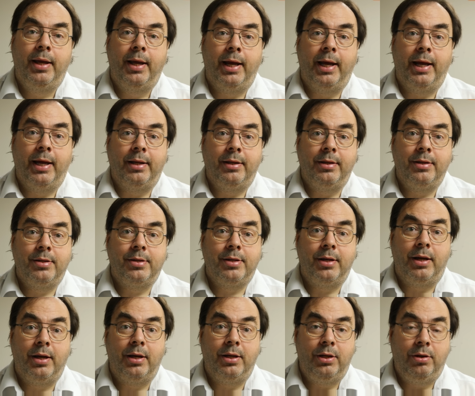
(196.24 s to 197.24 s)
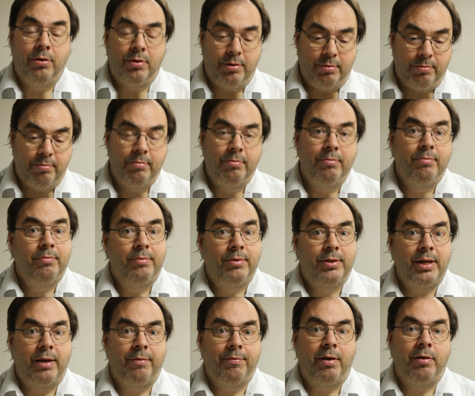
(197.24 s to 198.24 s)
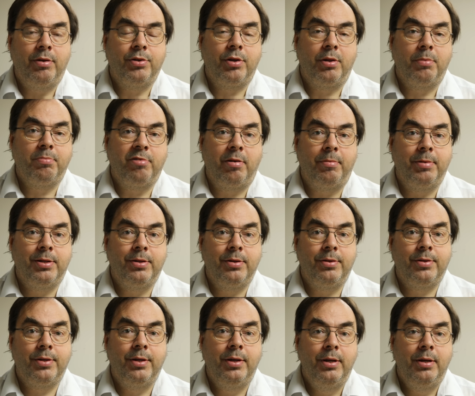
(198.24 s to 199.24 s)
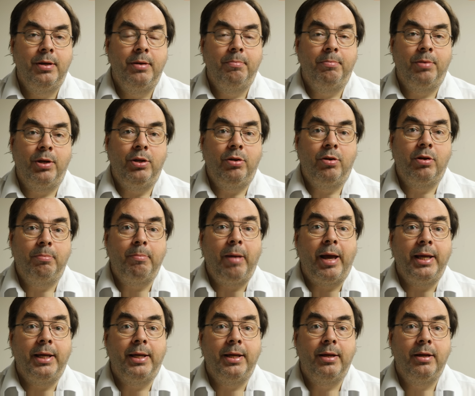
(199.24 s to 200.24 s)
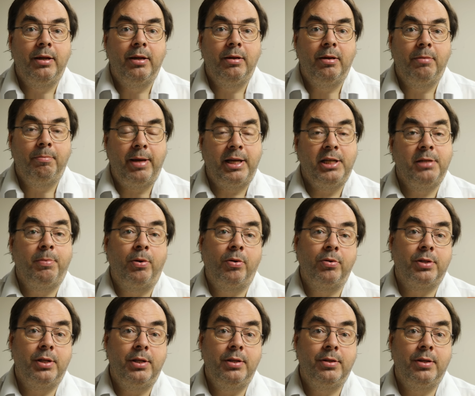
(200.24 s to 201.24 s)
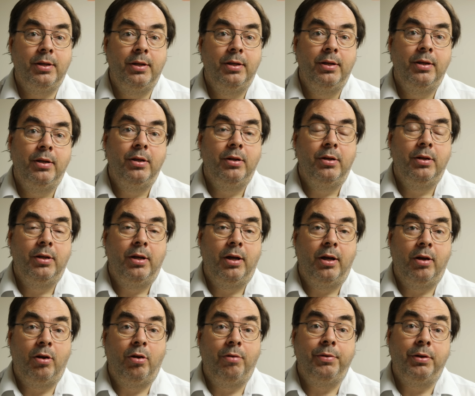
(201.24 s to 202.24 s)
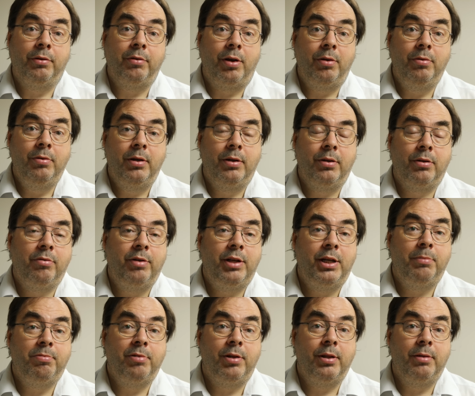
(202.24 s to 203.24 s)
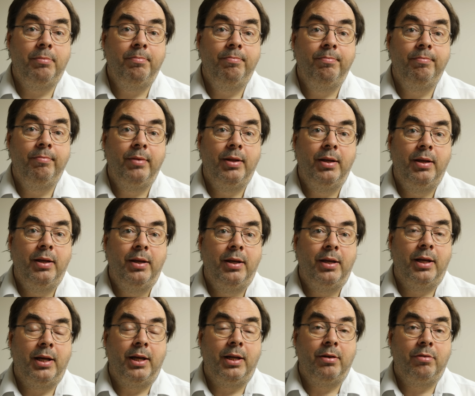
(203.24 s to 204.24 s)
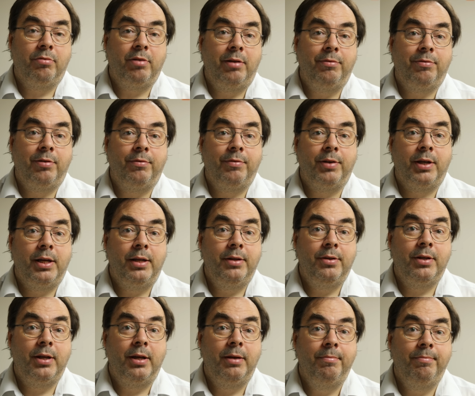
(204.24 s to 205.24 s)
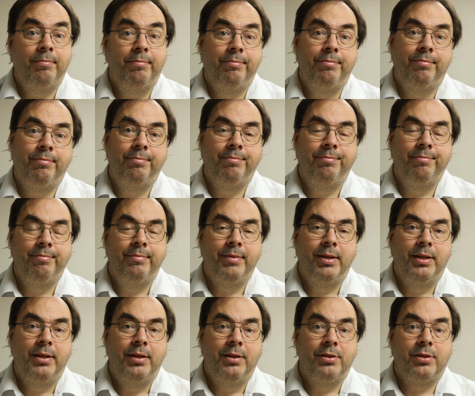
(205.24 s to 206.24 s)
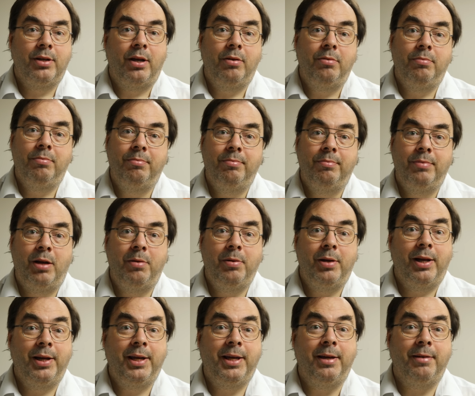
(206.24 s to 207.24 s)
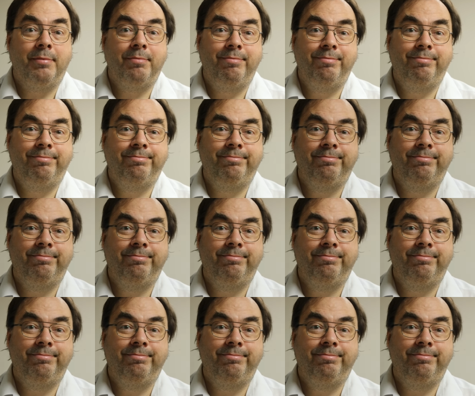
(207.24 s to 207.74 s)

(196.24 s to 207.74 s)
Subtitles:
and you can set various other parameters, but you can make maze boxes of your own and 3D print them, and great fun for kids. So, hope you like it.